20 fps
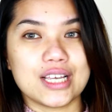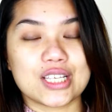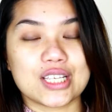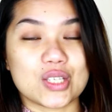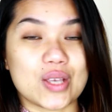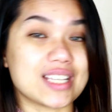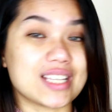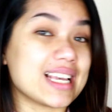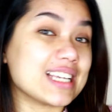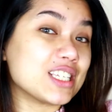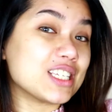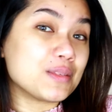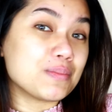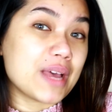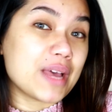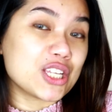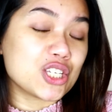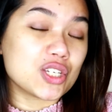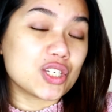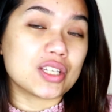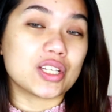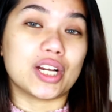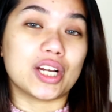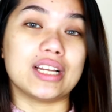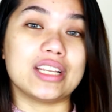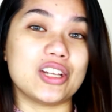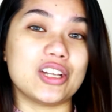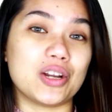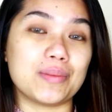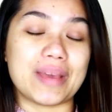So as I just mentioned
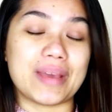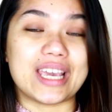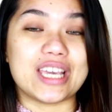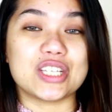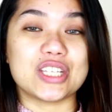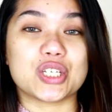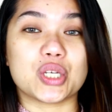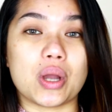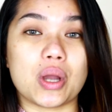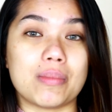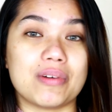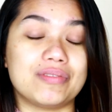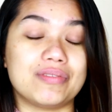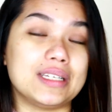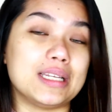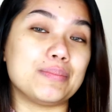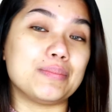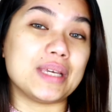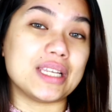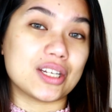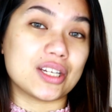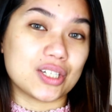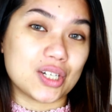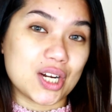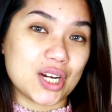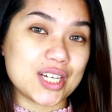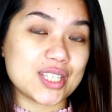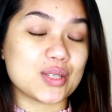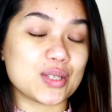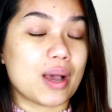earlier in my intro, I'm a Filipino
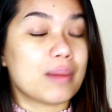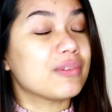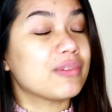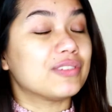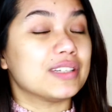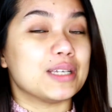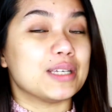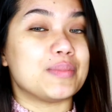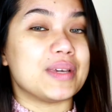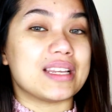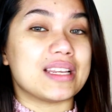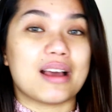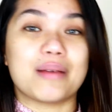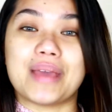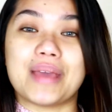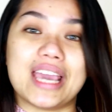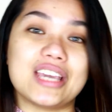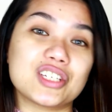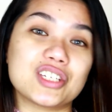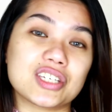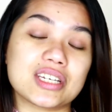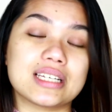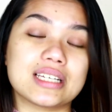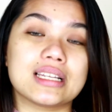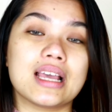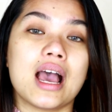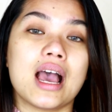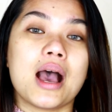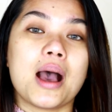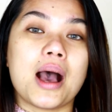nurse, so I'm a Filipino, I'm
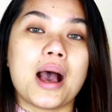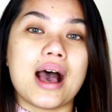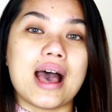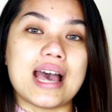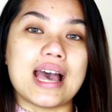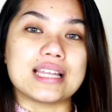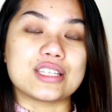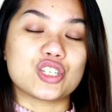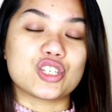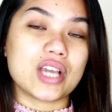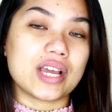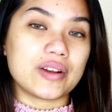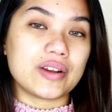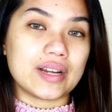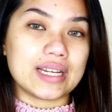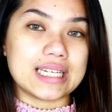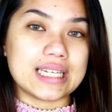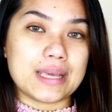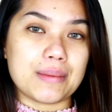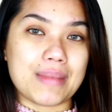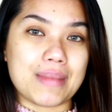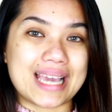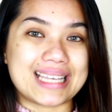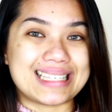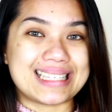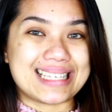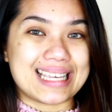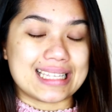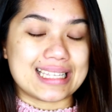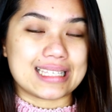Asian, and generally my
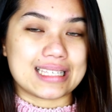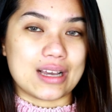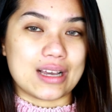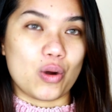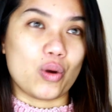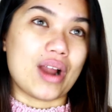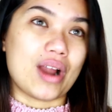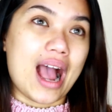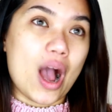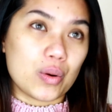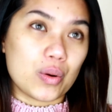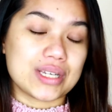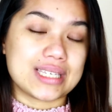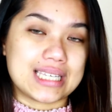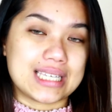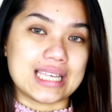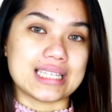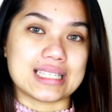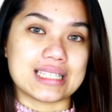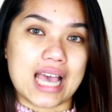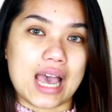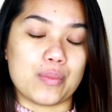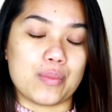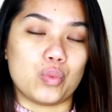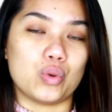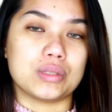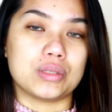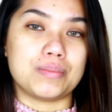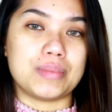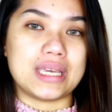skin or our skin type
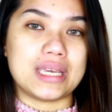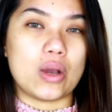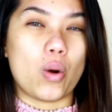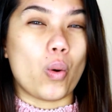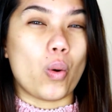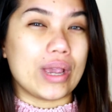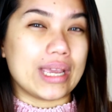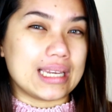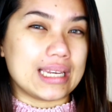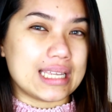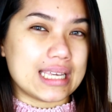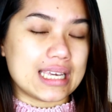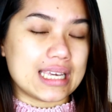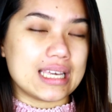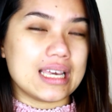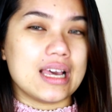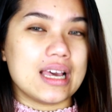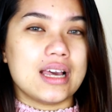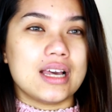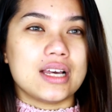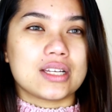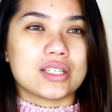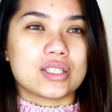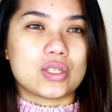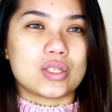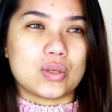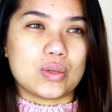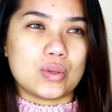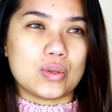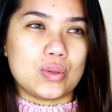would be oily
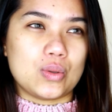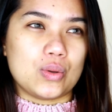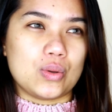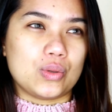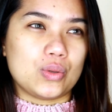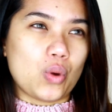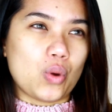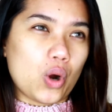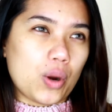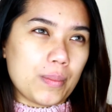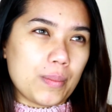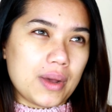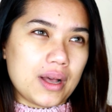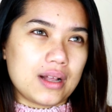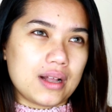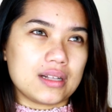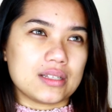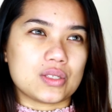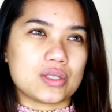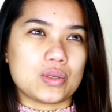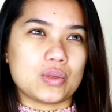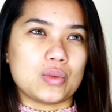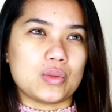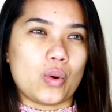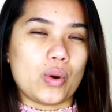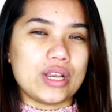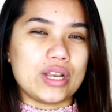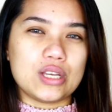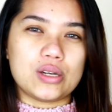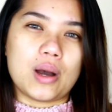to normal to
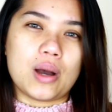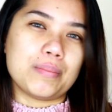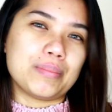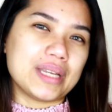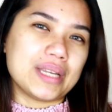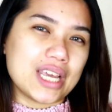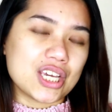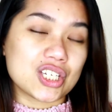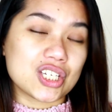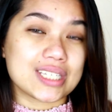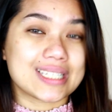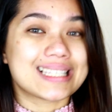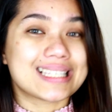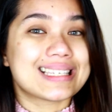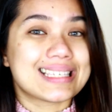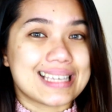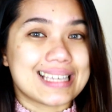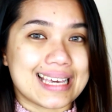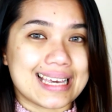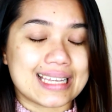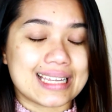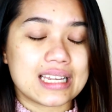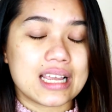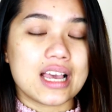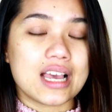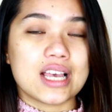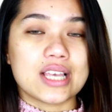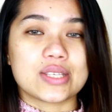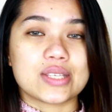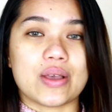oily combination skin.
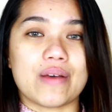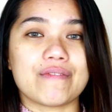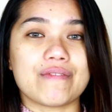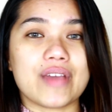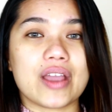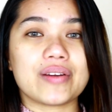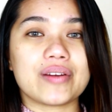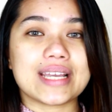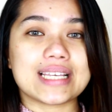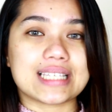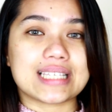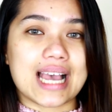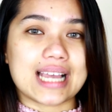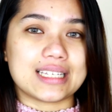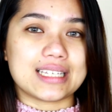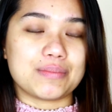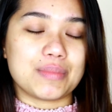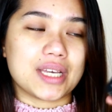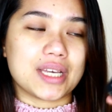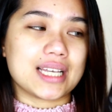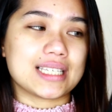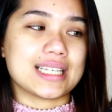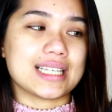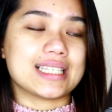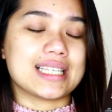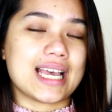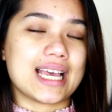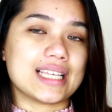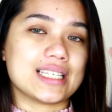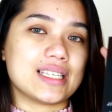So I'm very excited because it
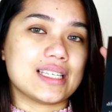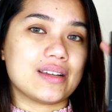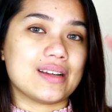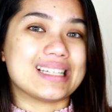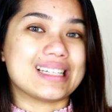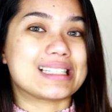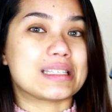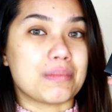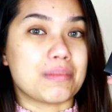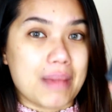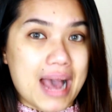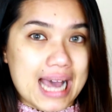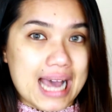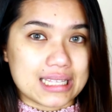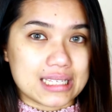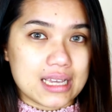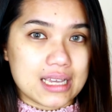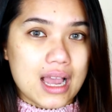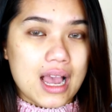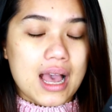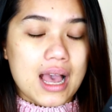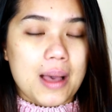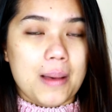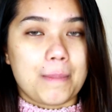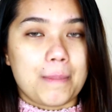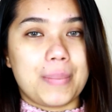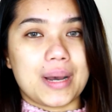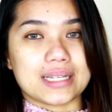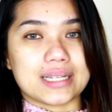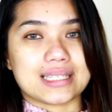says here it's matte.
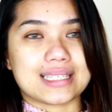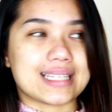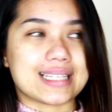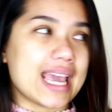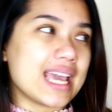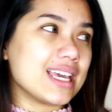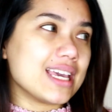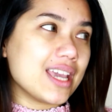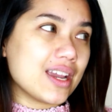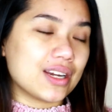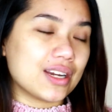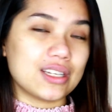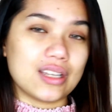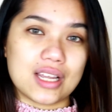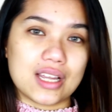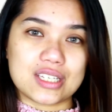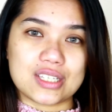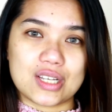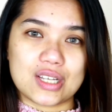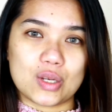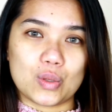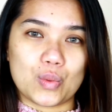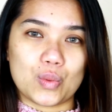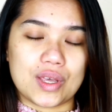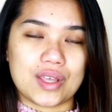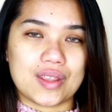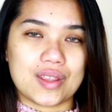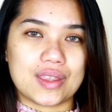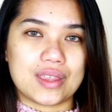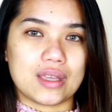But staying here in London
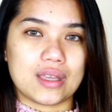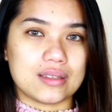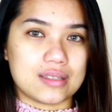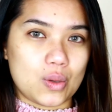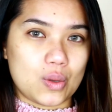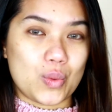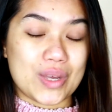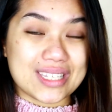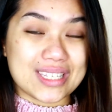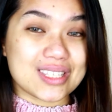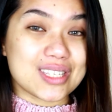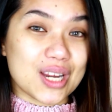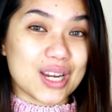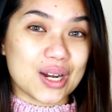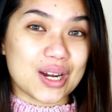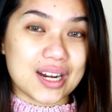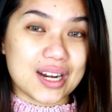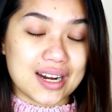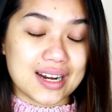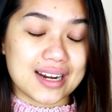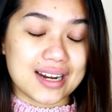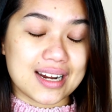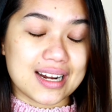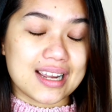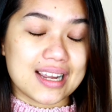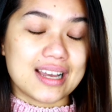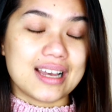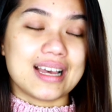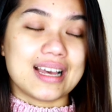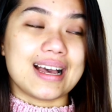with the winter,
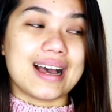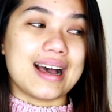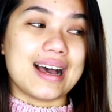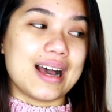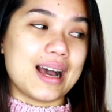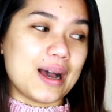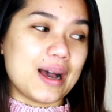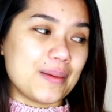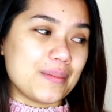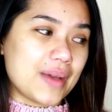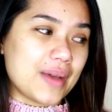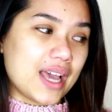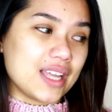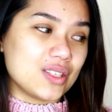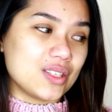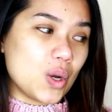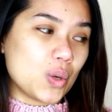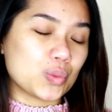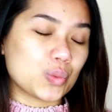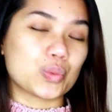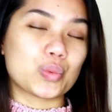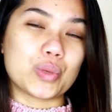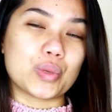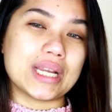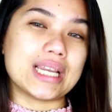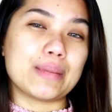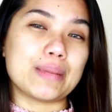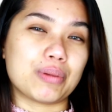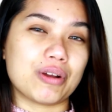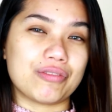I don't
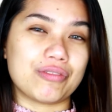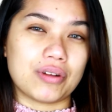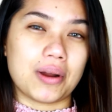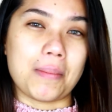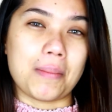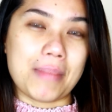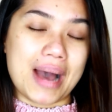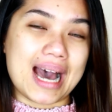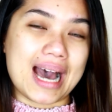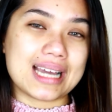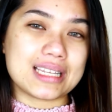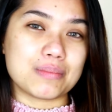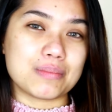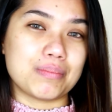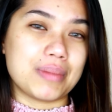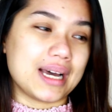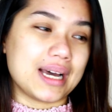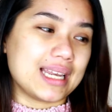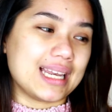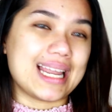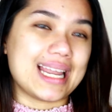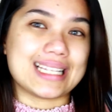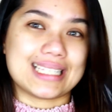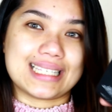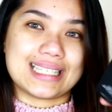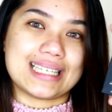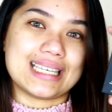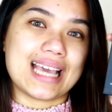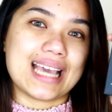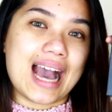really prefer matte, but let's
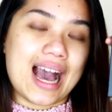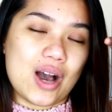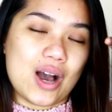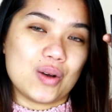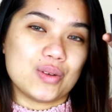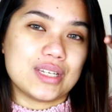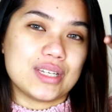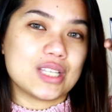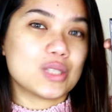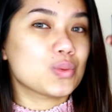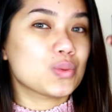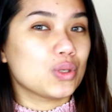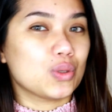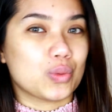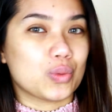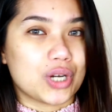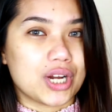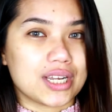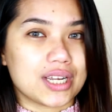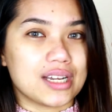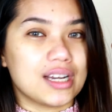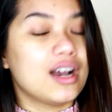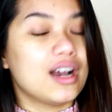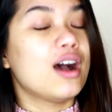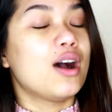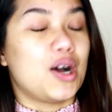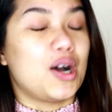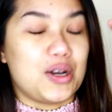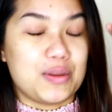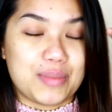see how this will work
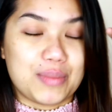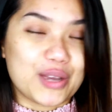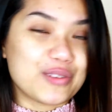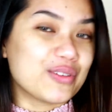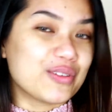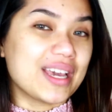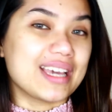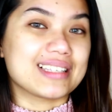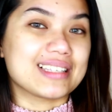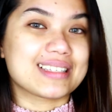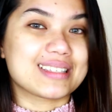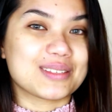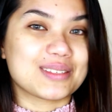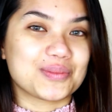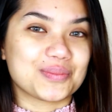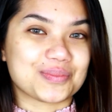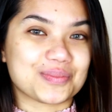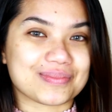on my face.